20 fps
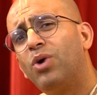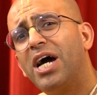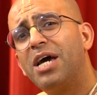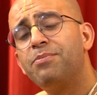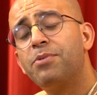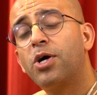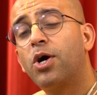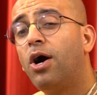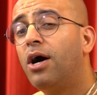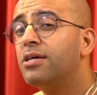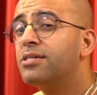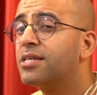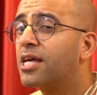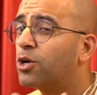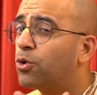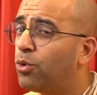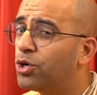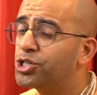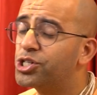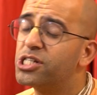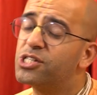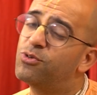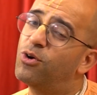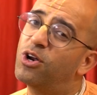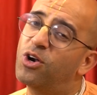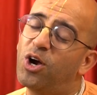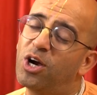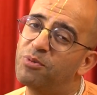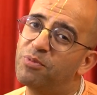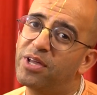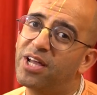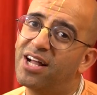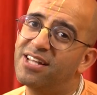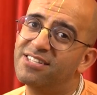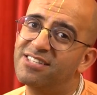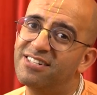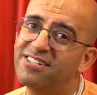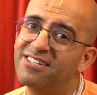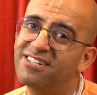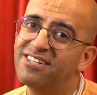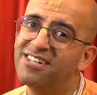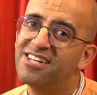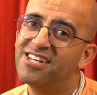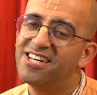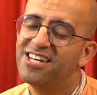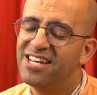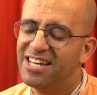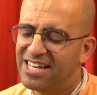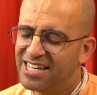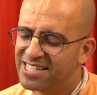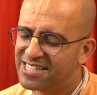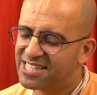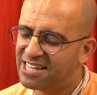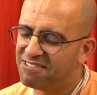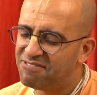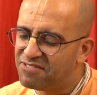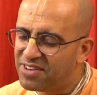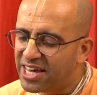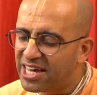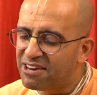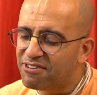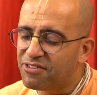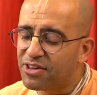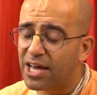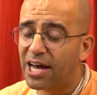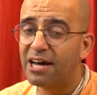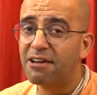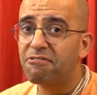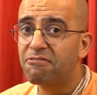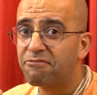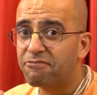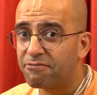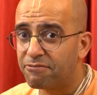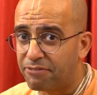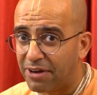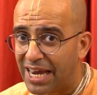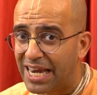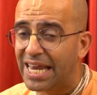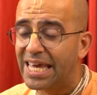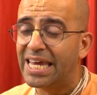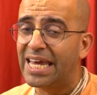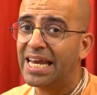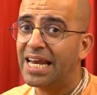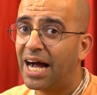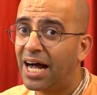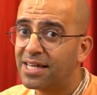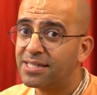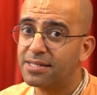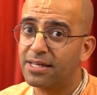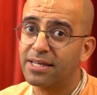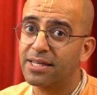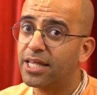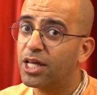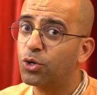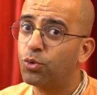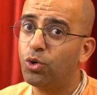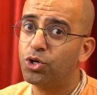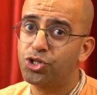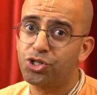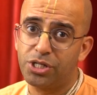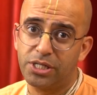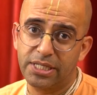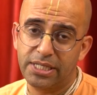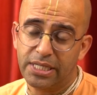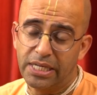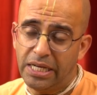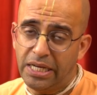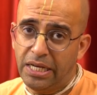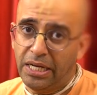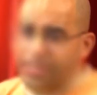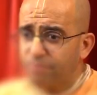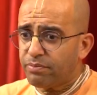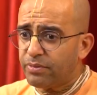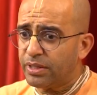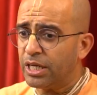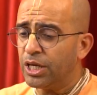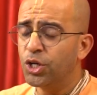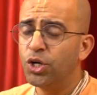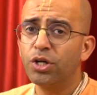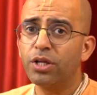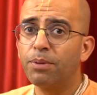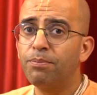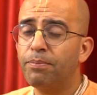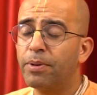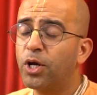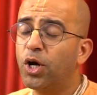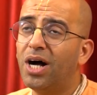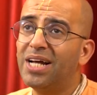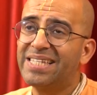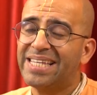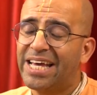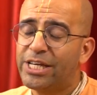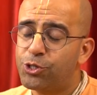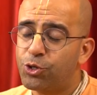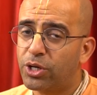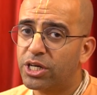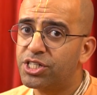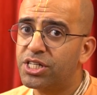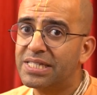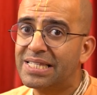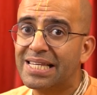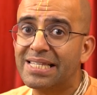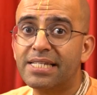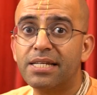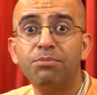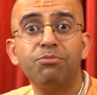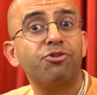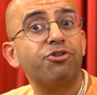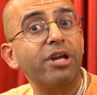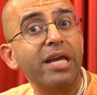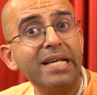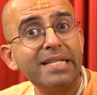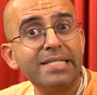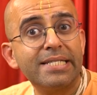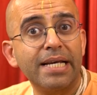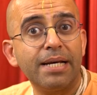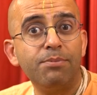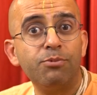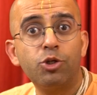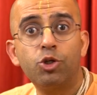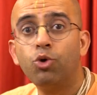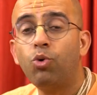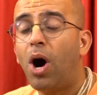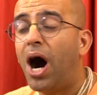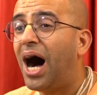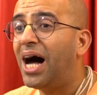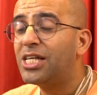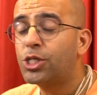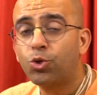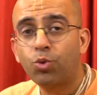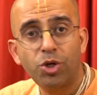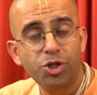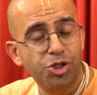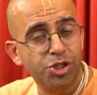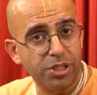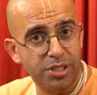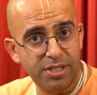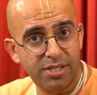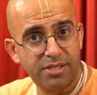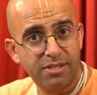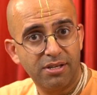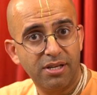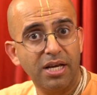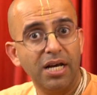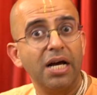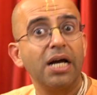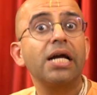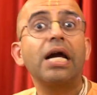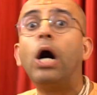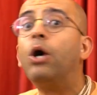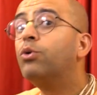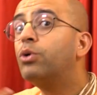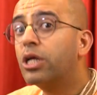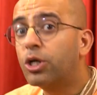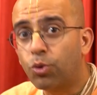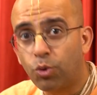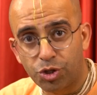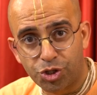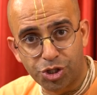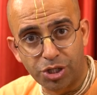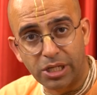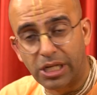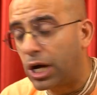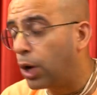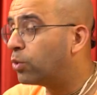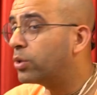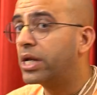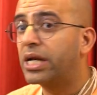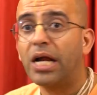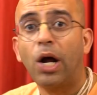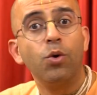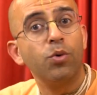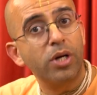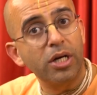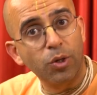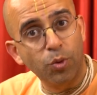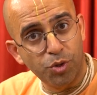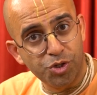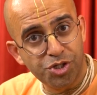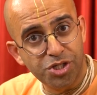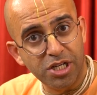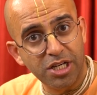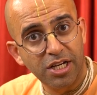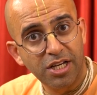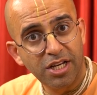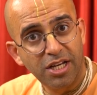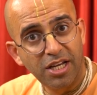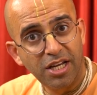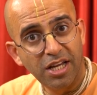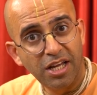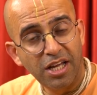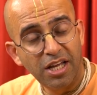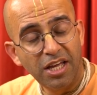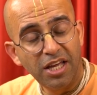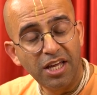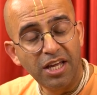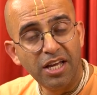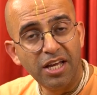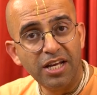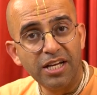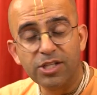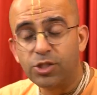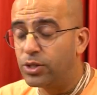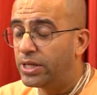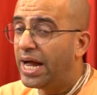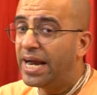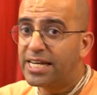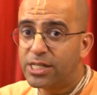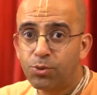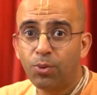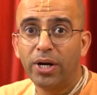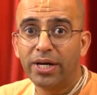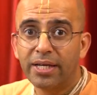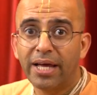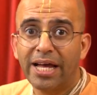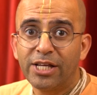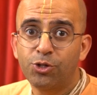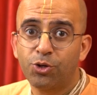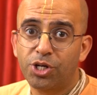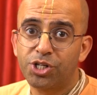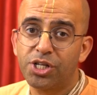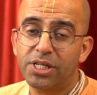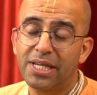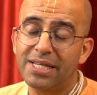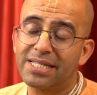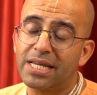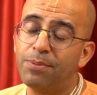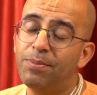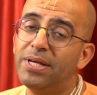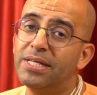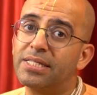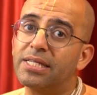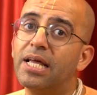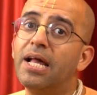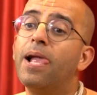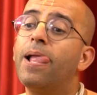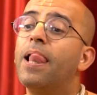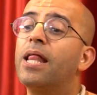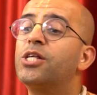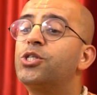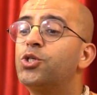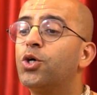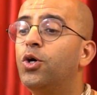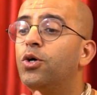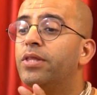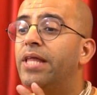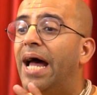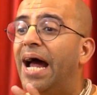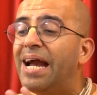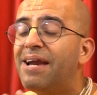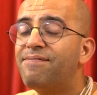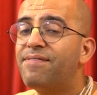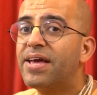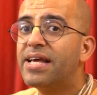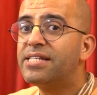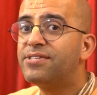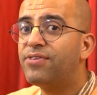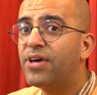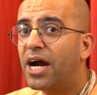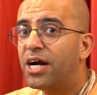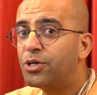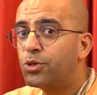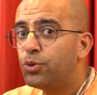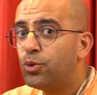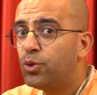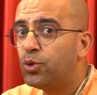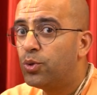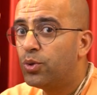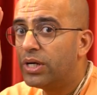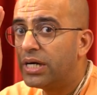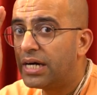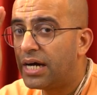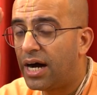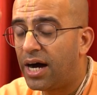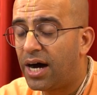Why? Because their questions were not being answered. Somewhere we are failing in answering their questions. You know, because education system trains them to ask questions, counter question, counter question. So that is what education system is. So that phase we have to